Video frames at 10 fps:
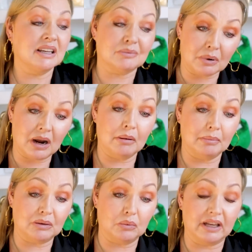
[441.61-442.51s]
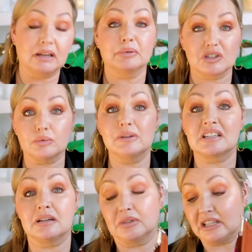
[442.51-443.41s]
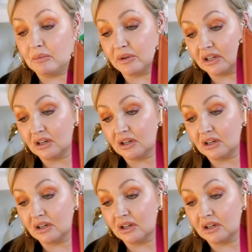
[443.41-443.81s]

It probably will, but we'll deal with that when it